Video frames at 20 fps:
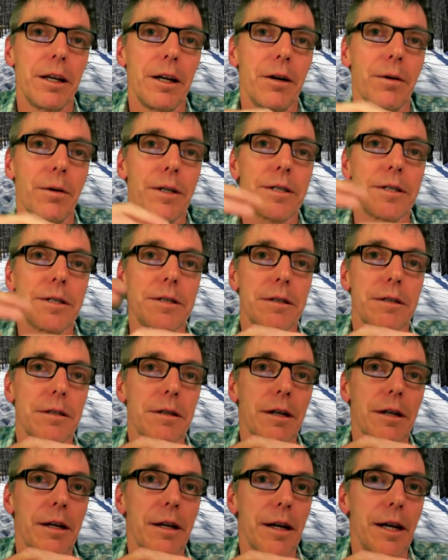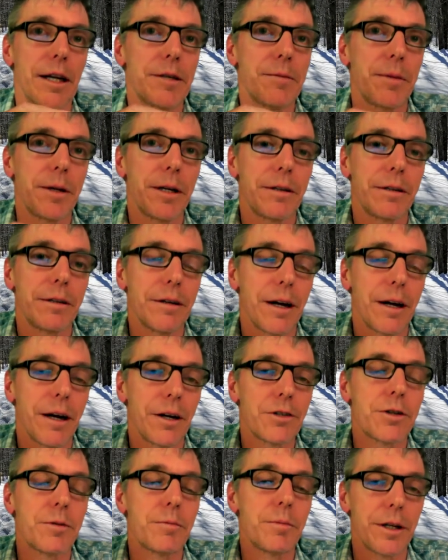you know it's it's been
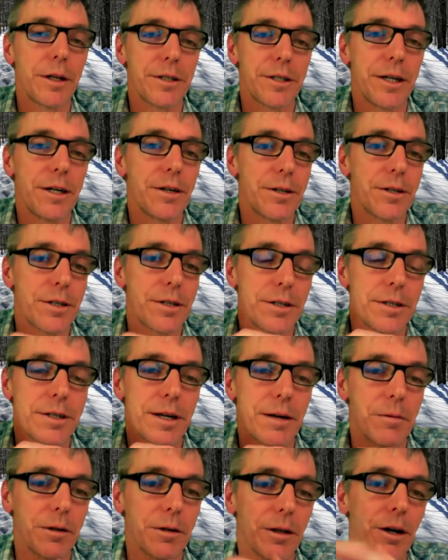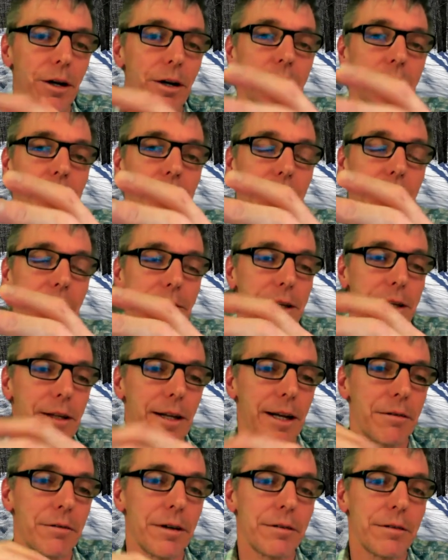100 plus years since they were log drives
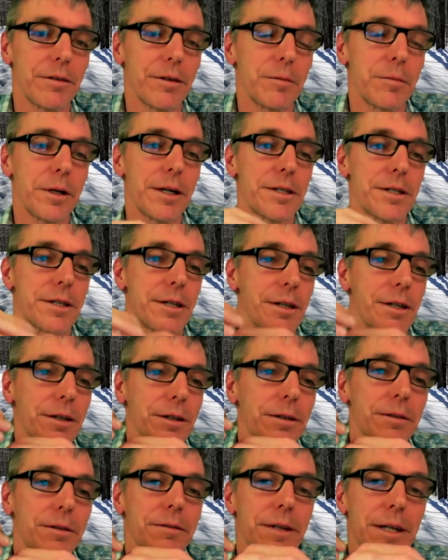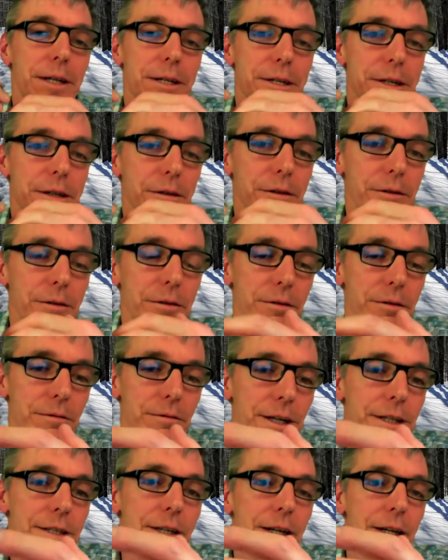on that river but it's still it's still
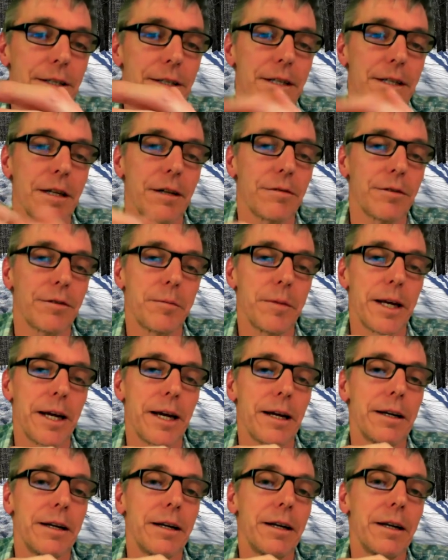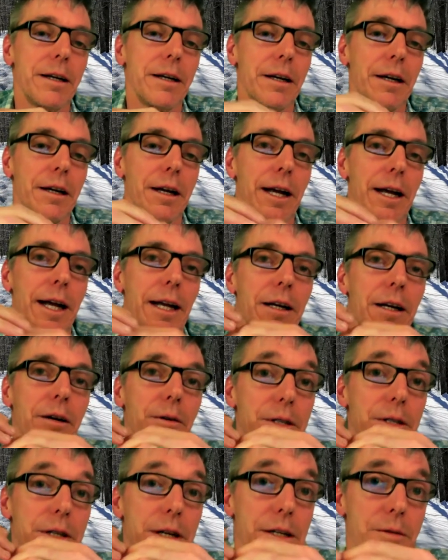fixing itself from that and you
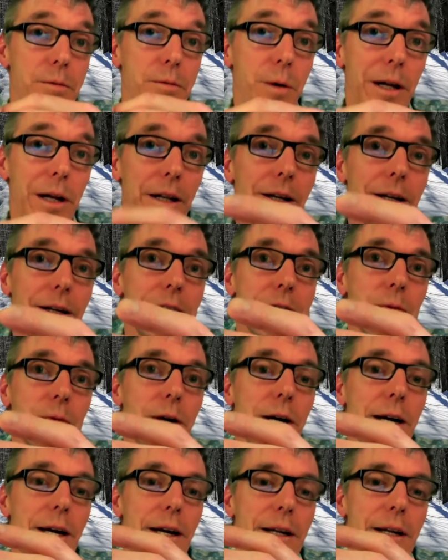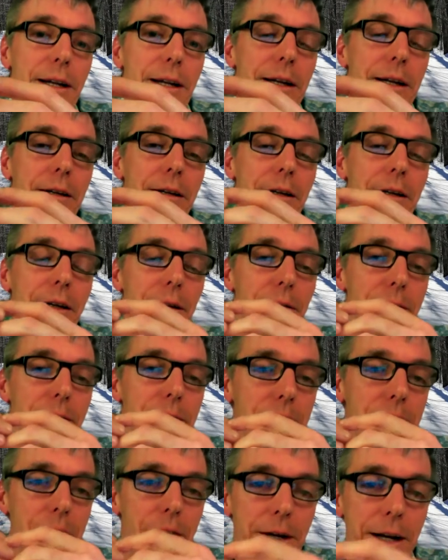know it's it's well on its way and then you
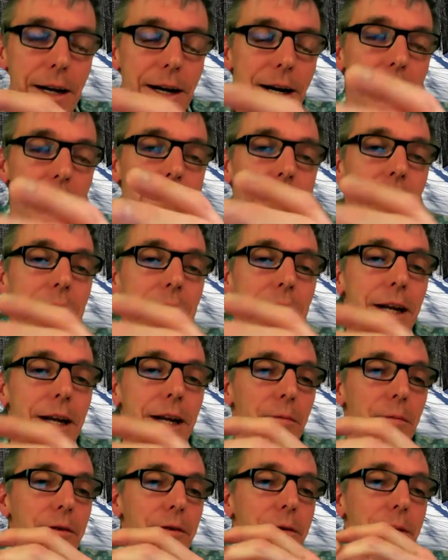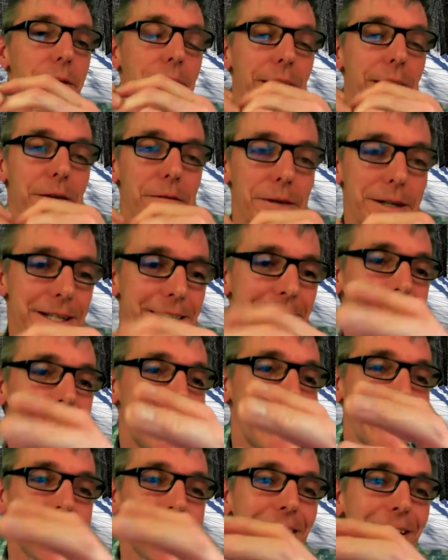know hurricane irene came through and kind of
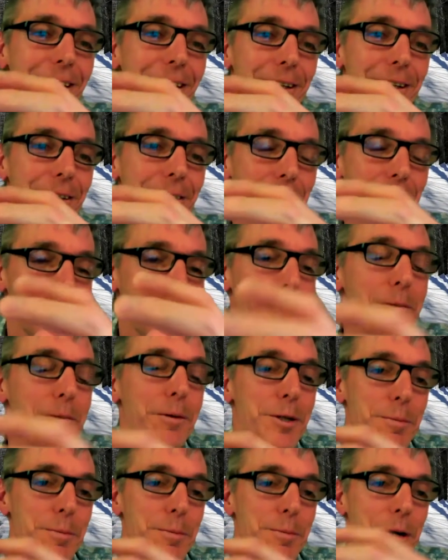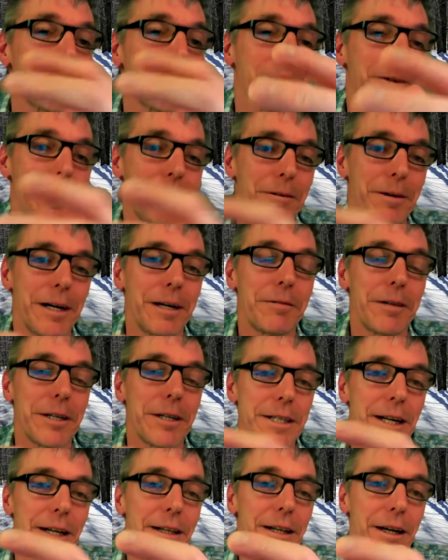reset that clock or the response to irene
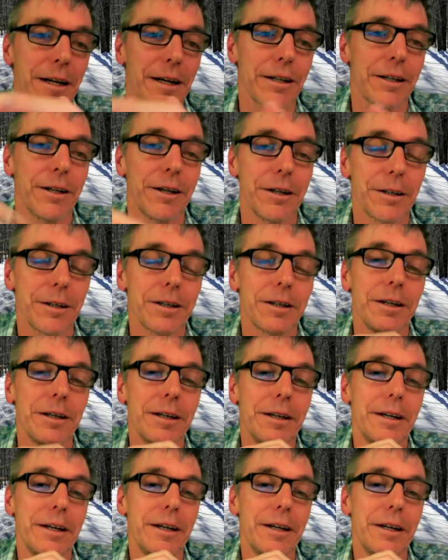reset that clock